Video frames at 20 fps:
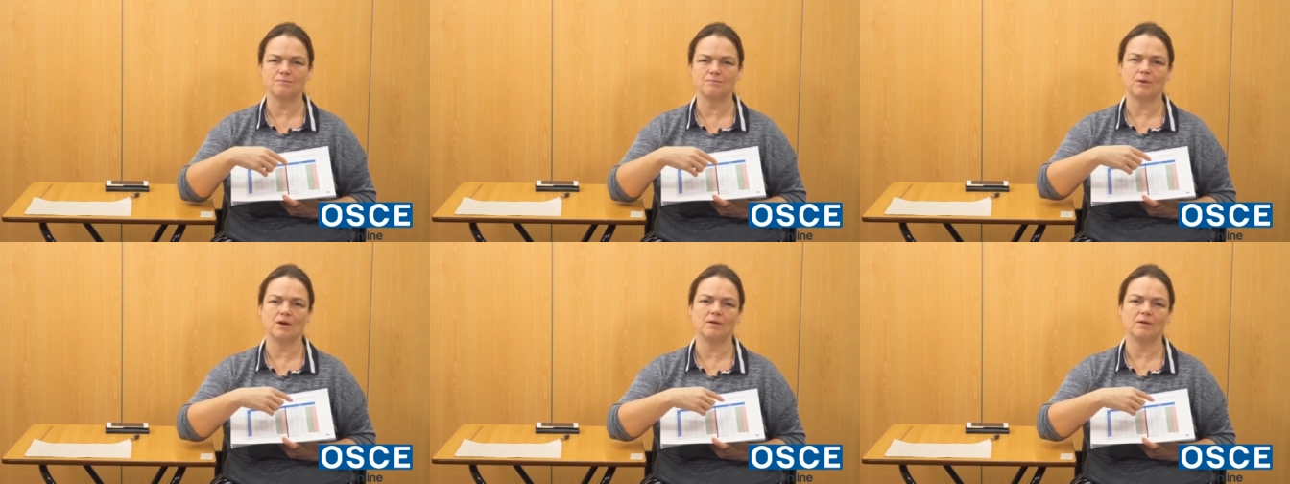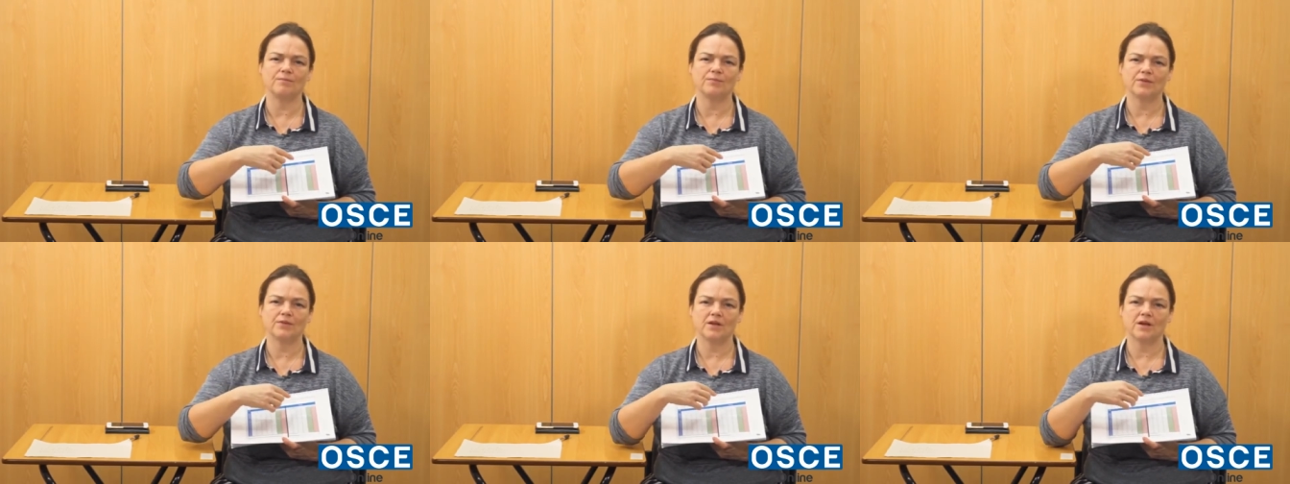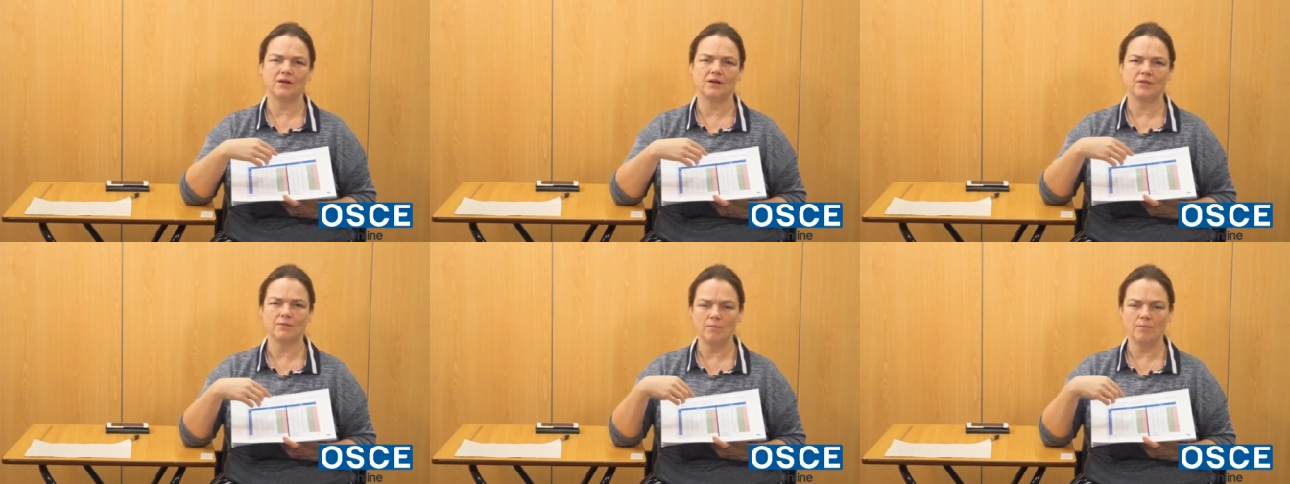but
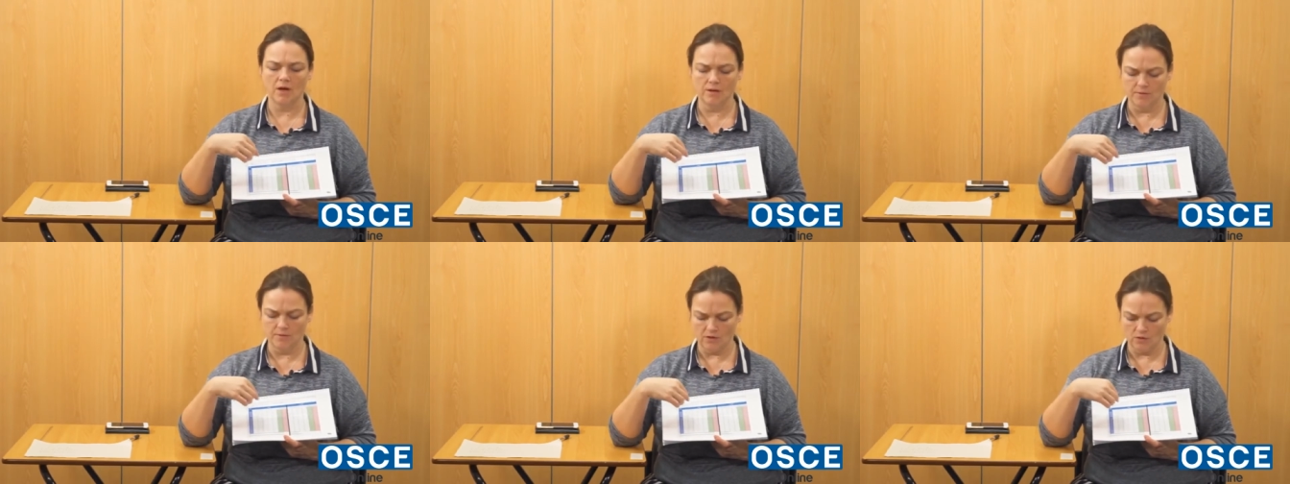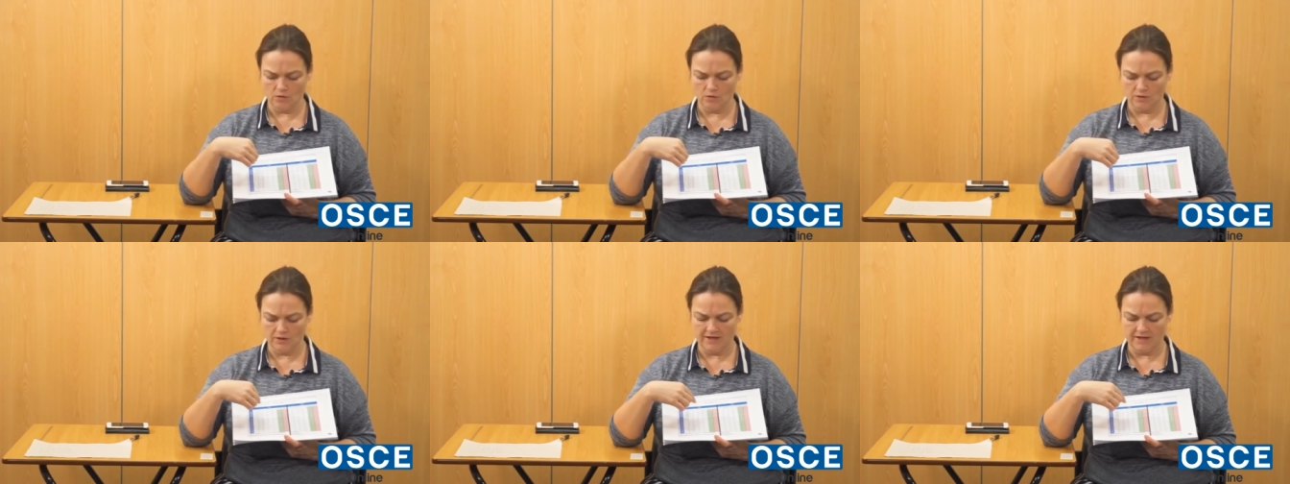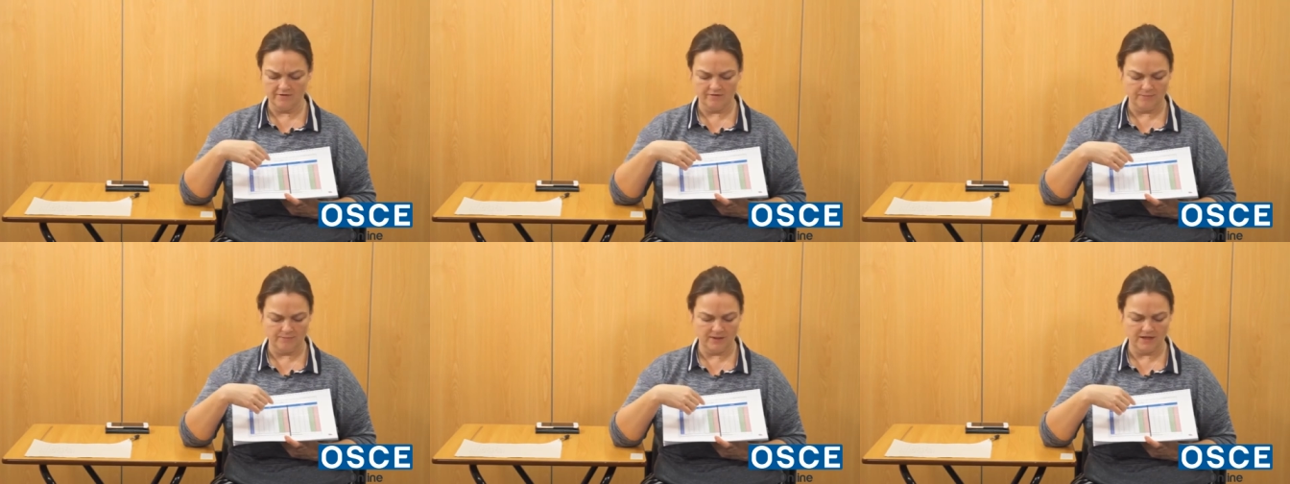at the moment all
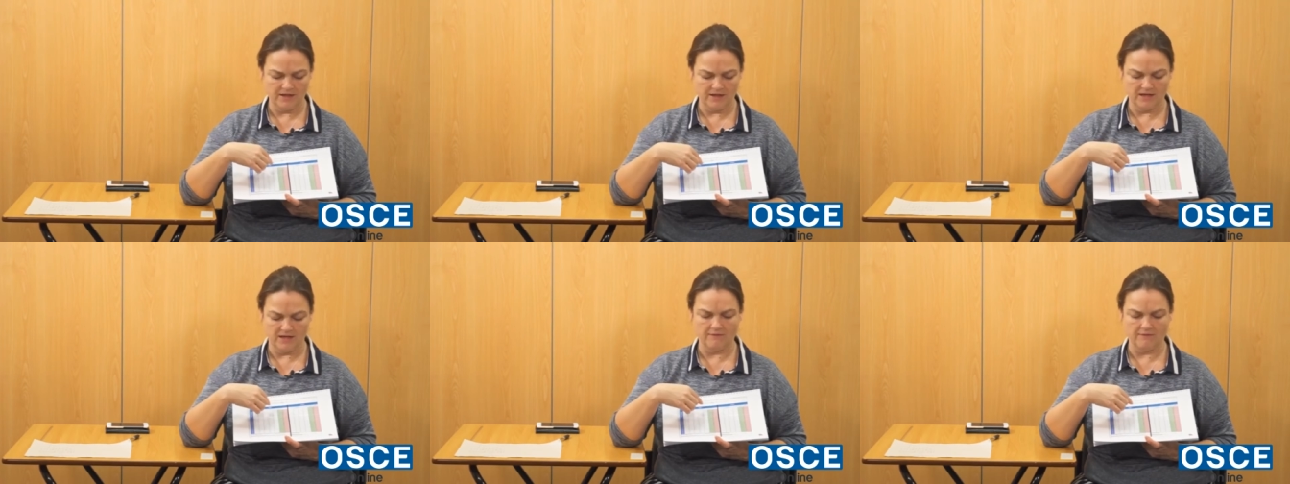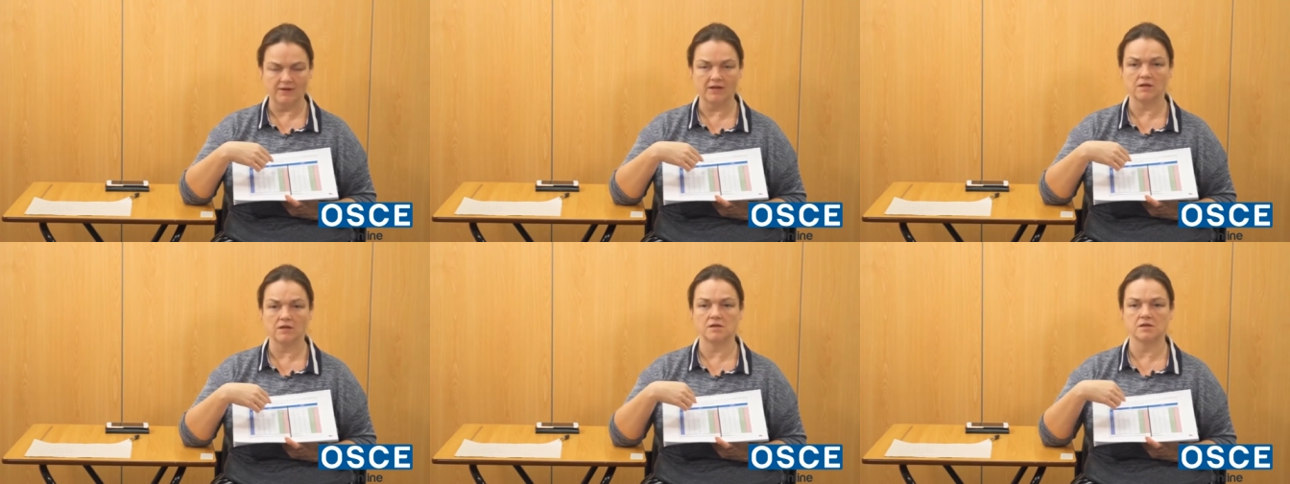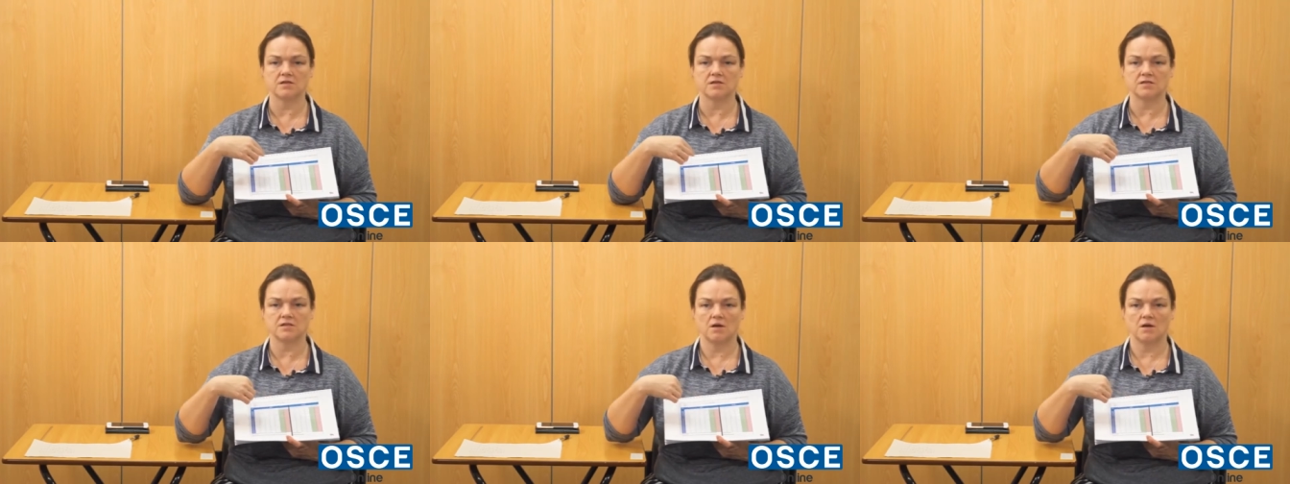they've been giving
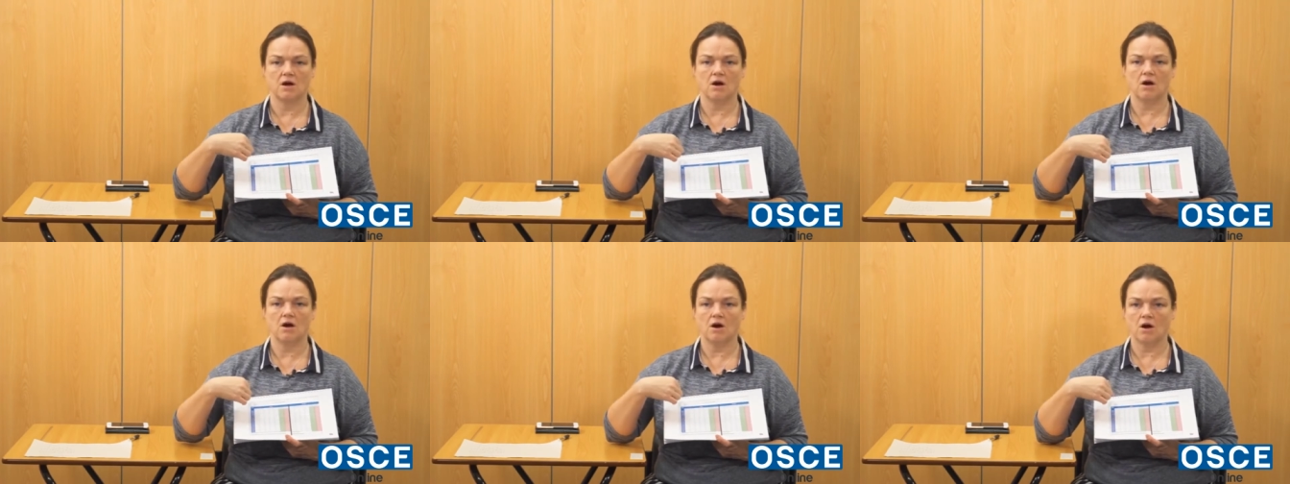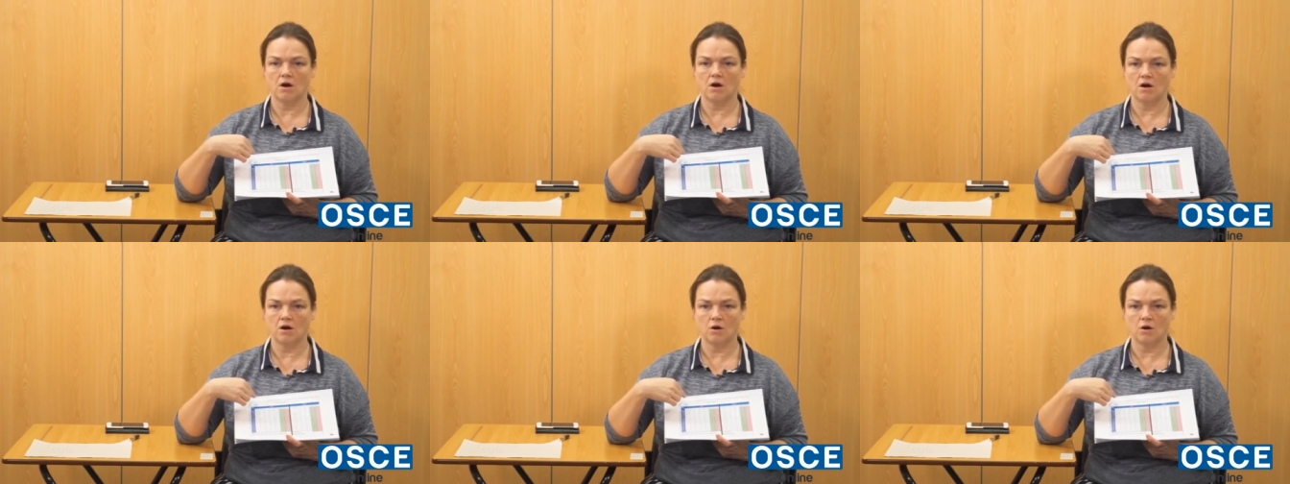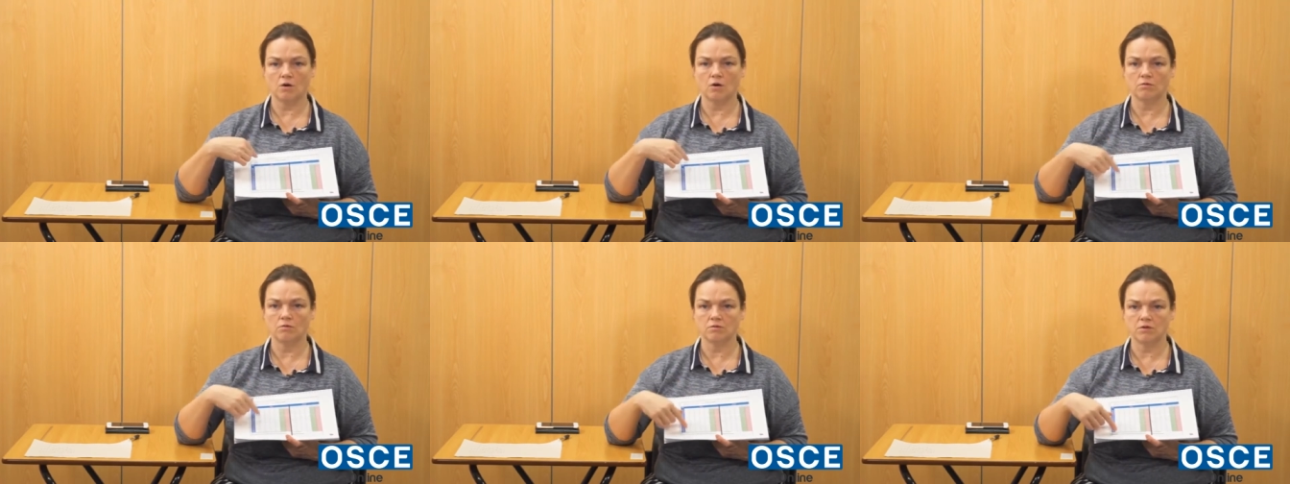us are
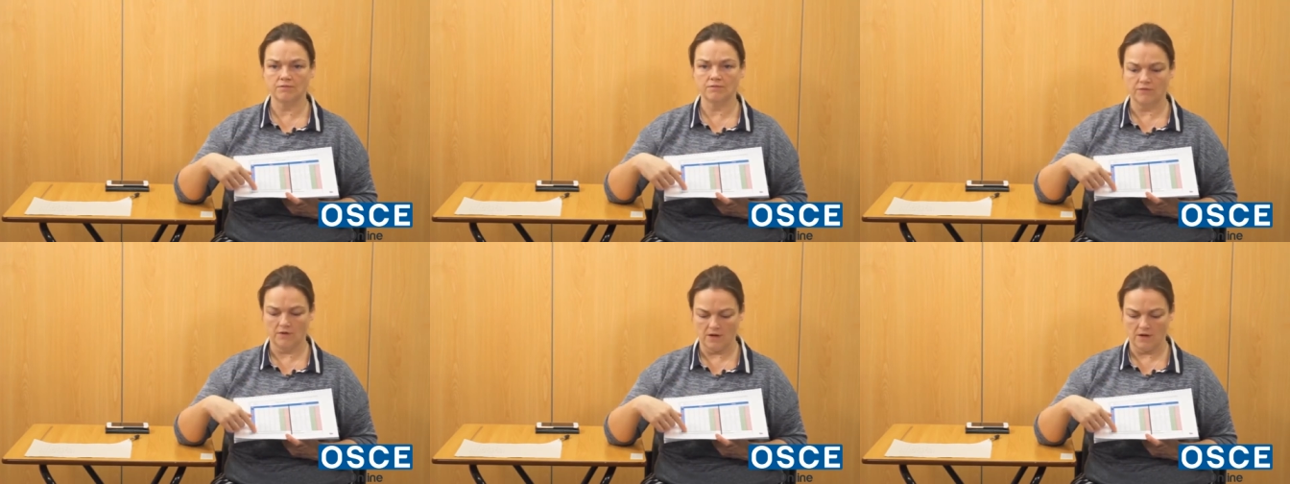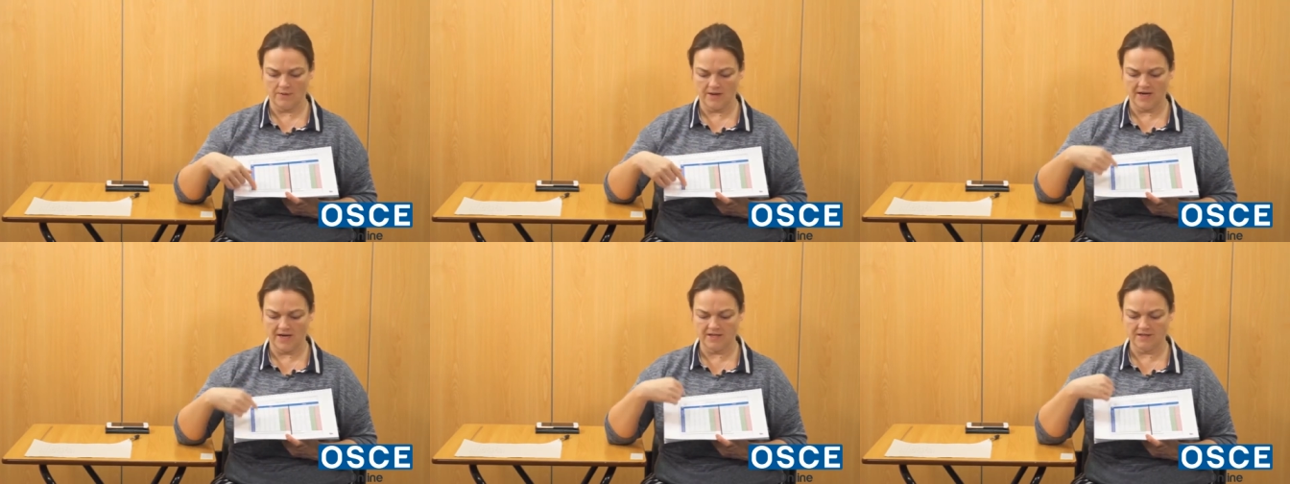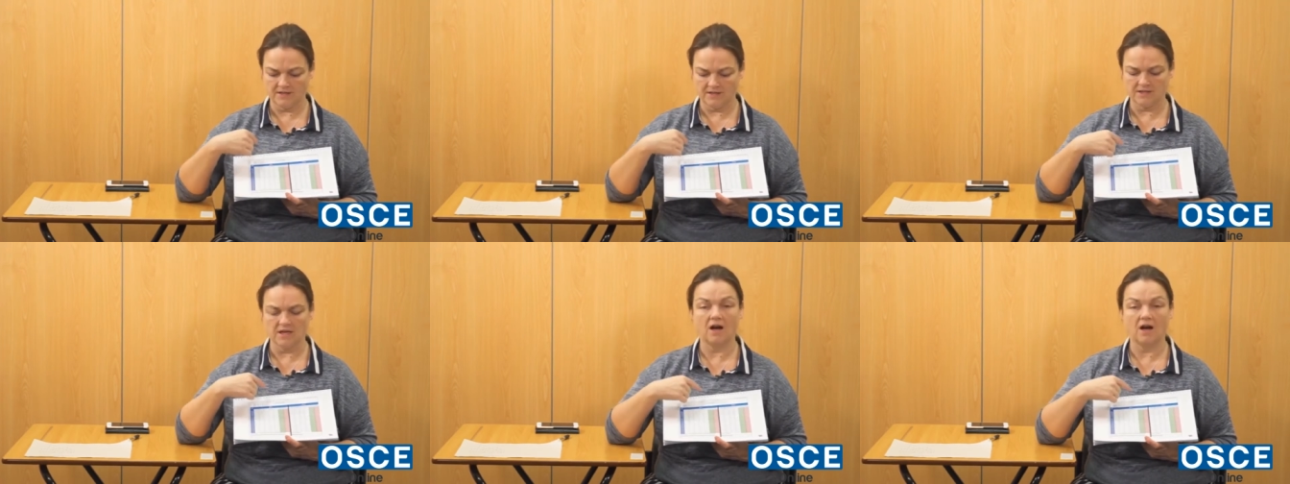oral
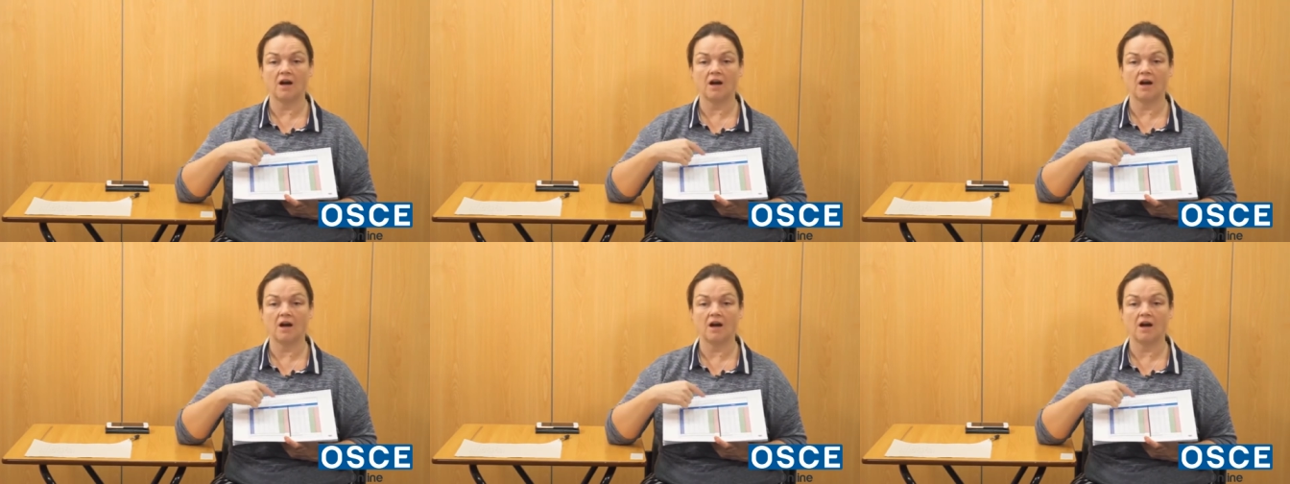fluids,